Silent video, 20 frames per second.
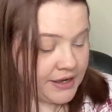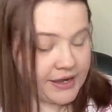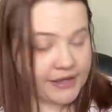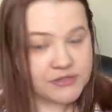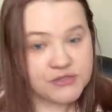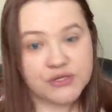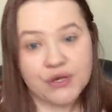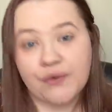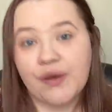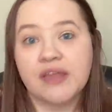
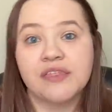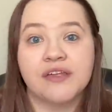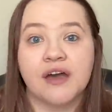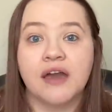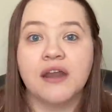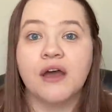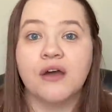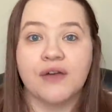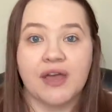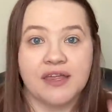And so I
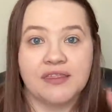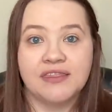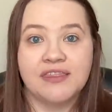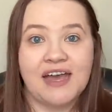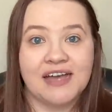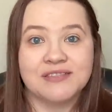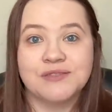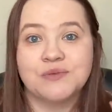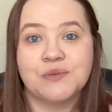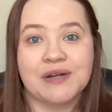thought, okay,
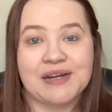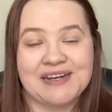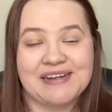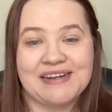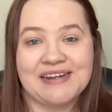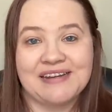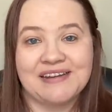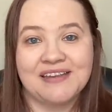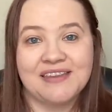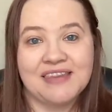that's what I
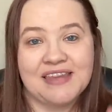need.